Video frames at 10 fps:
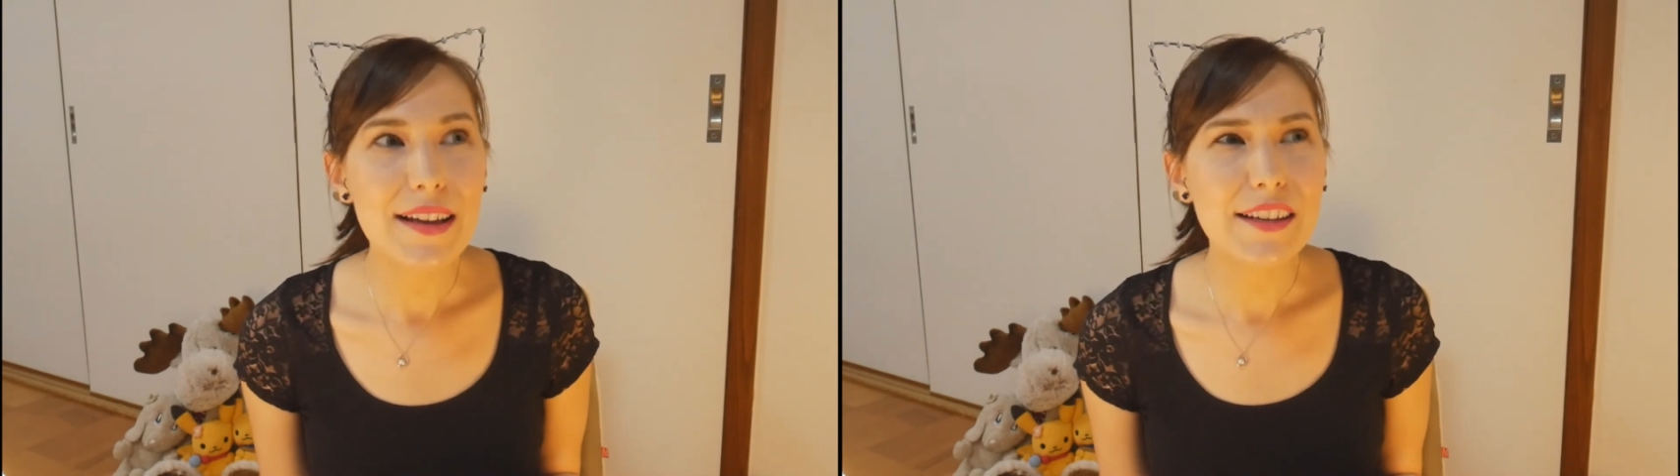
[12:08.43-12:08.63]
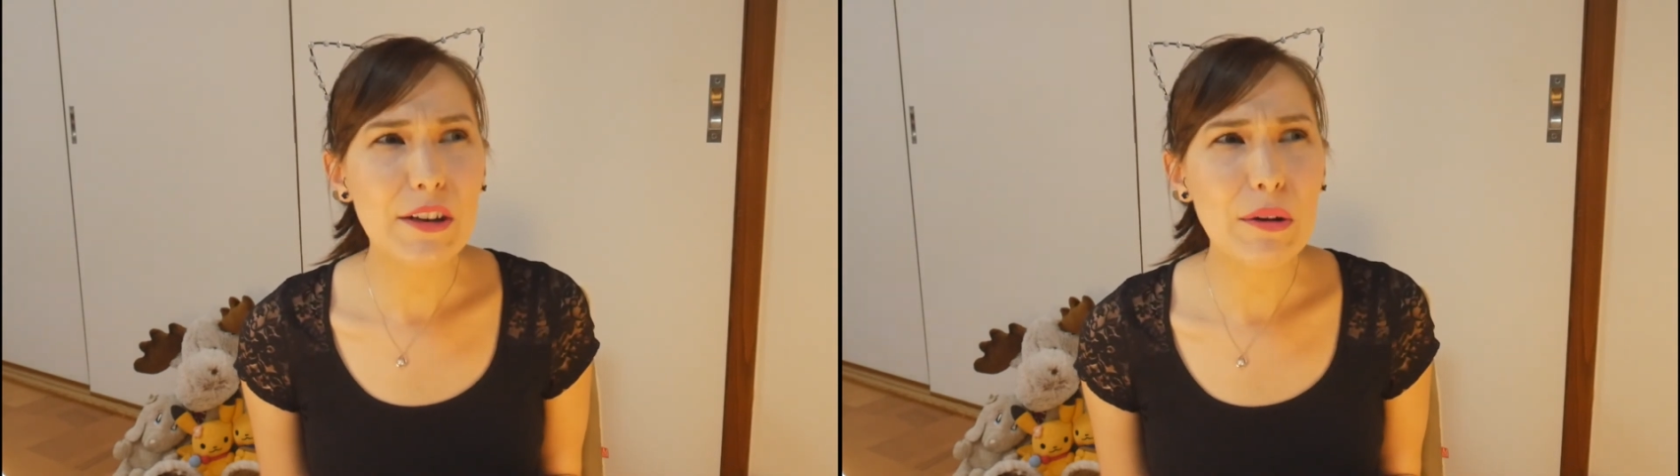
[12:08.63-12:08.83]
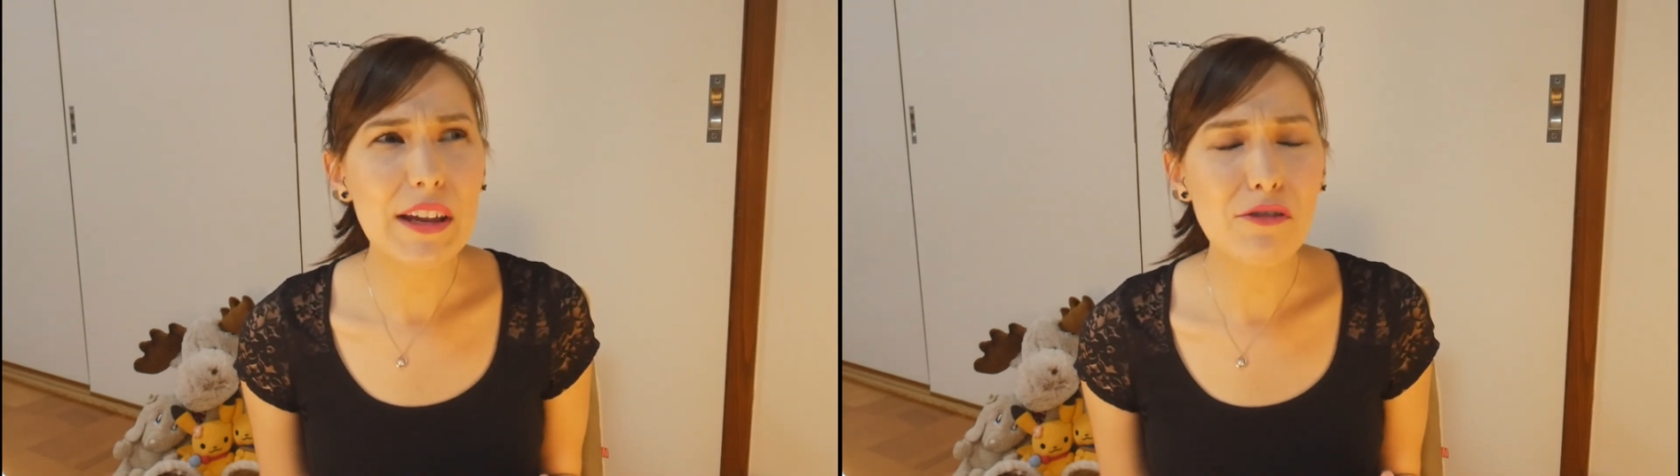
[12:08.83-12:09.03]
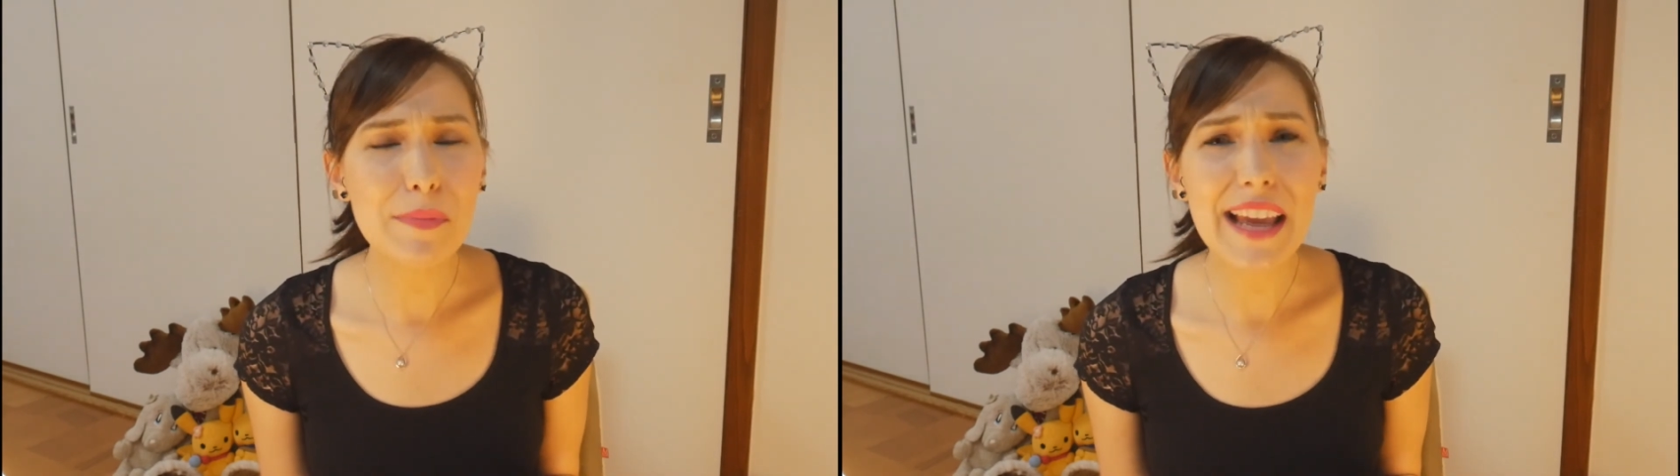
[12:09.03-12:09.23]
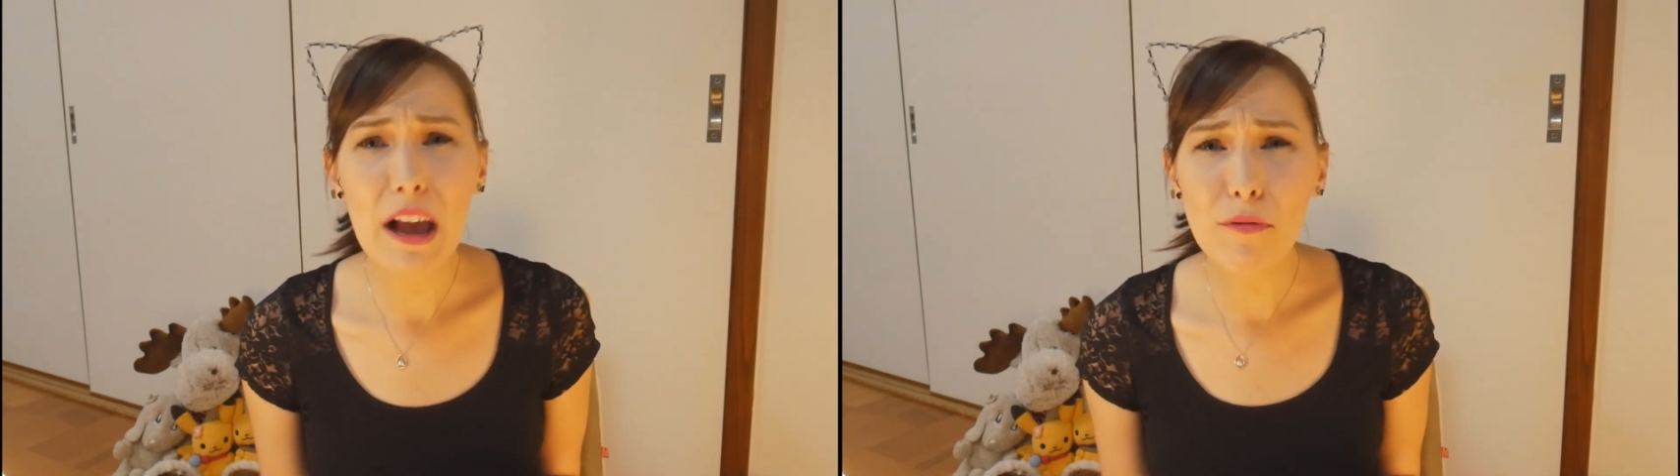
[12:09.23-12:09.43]
you know, it would
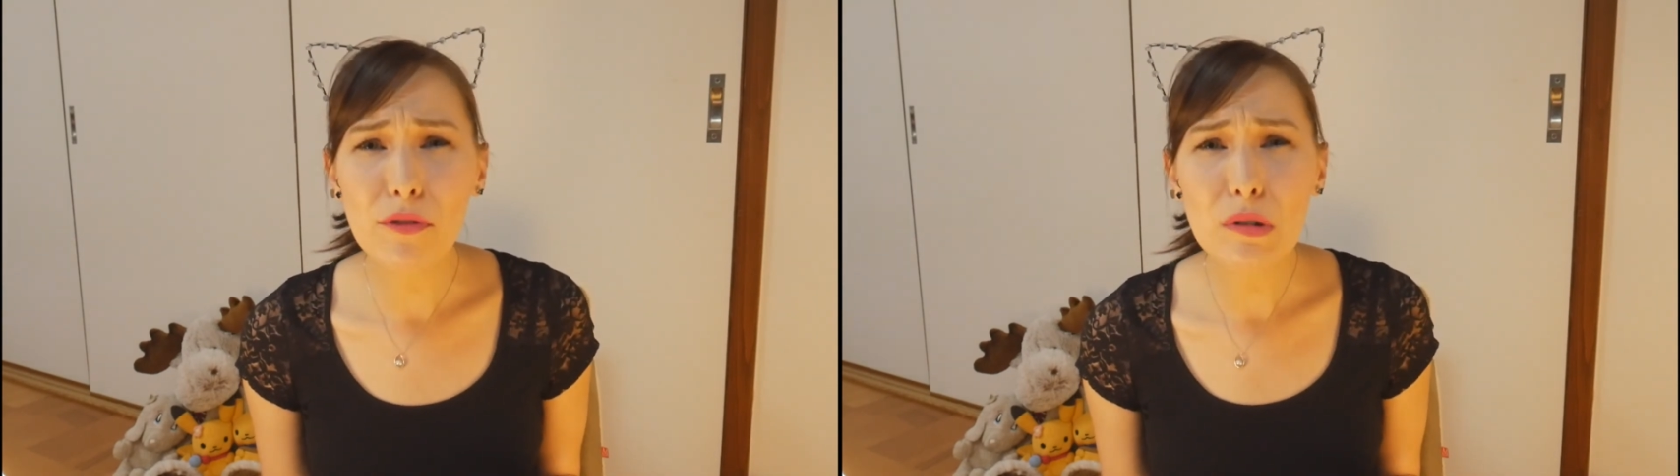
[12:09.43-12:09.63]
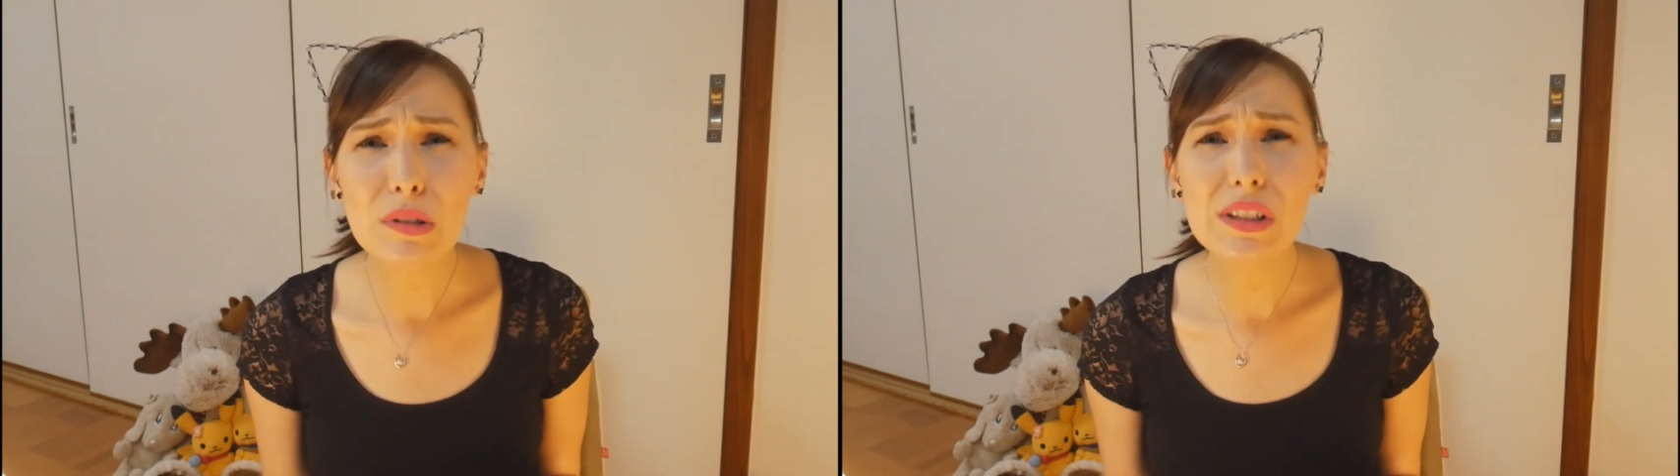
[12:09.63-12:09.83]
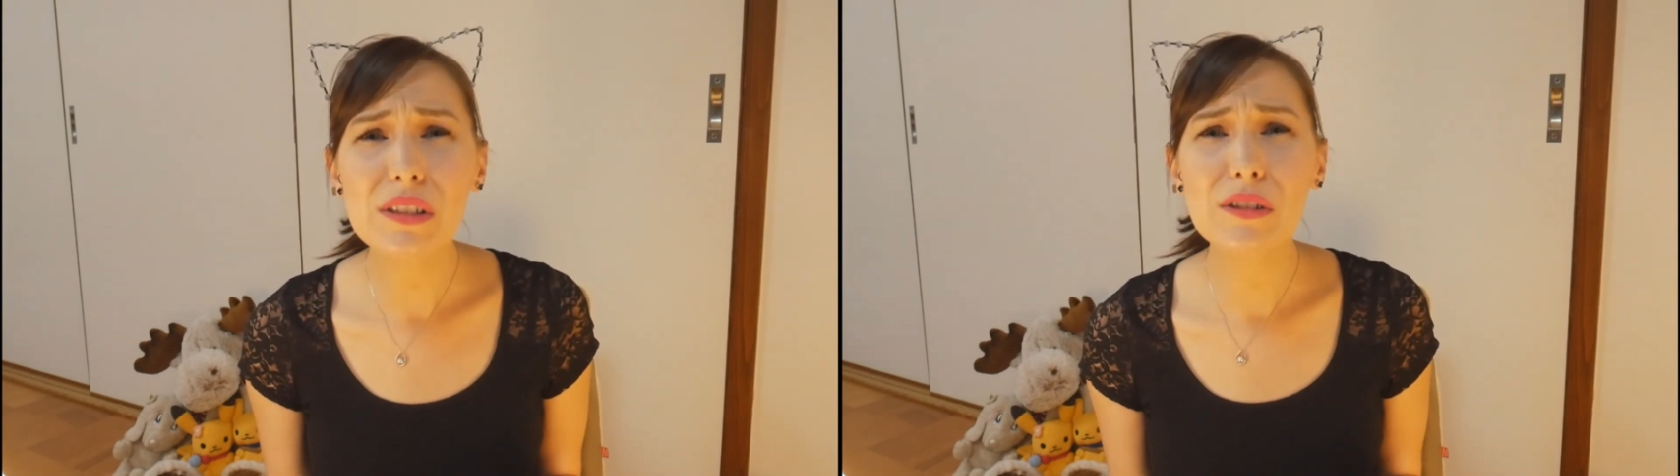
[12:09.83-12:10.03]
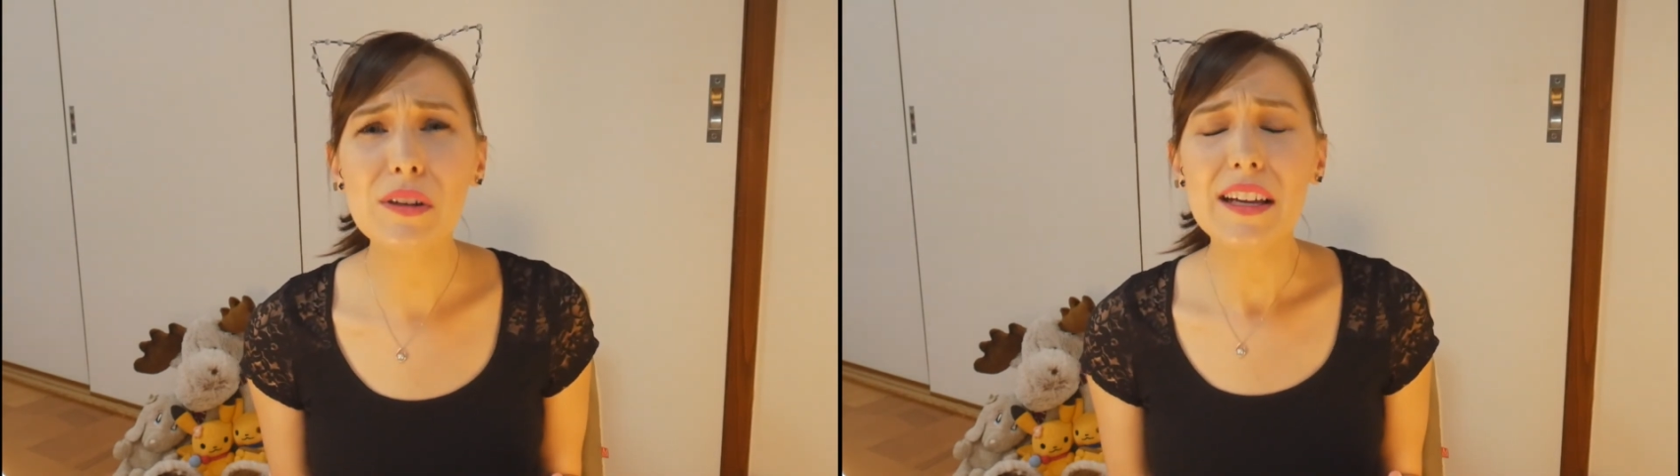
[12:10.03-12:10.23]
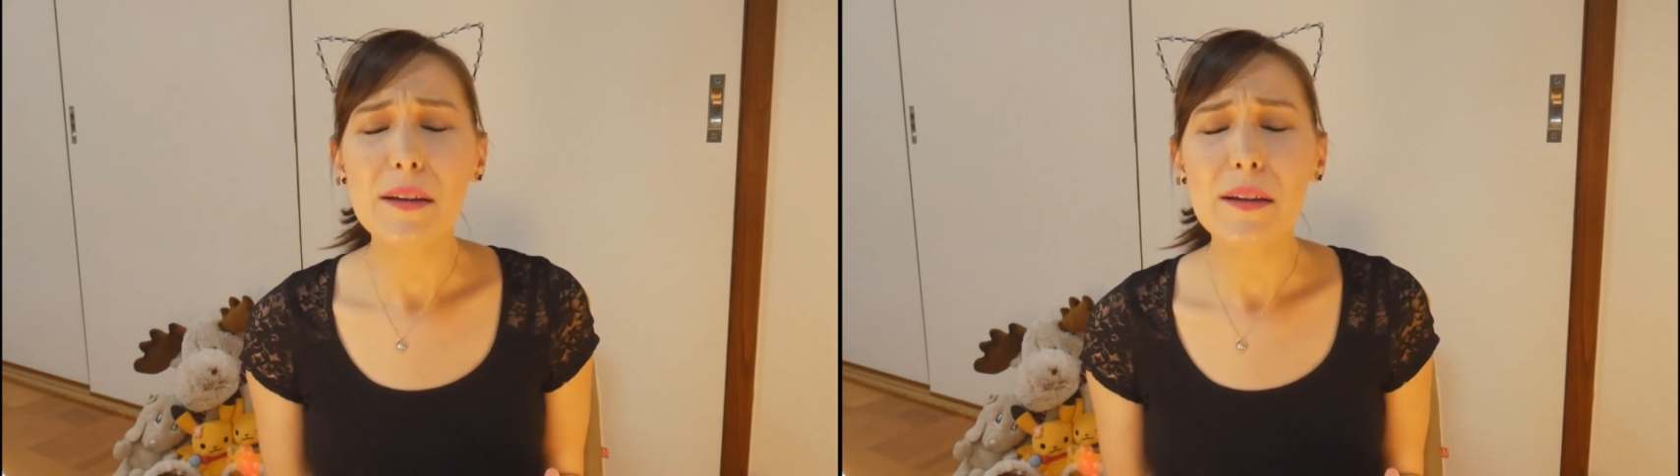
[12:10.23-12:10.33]
be helpful to